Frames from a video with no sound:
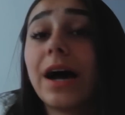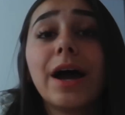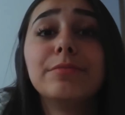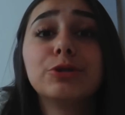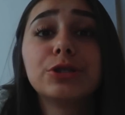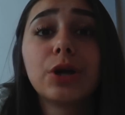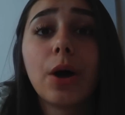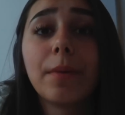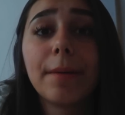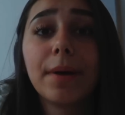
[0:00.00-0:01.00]
time just
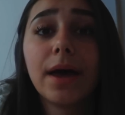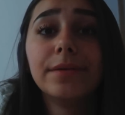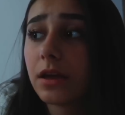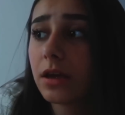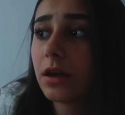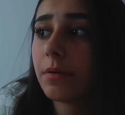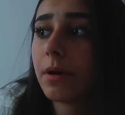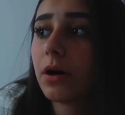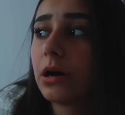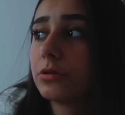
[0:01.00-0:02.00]
on my bed thinking
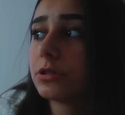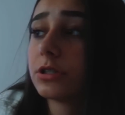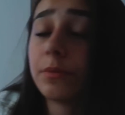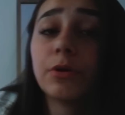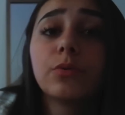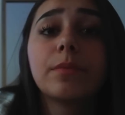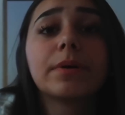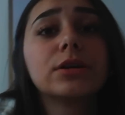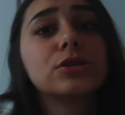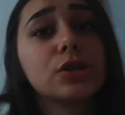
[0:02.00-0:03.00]
about how summer went
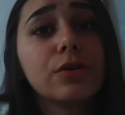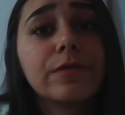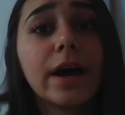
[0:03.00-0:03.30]
by so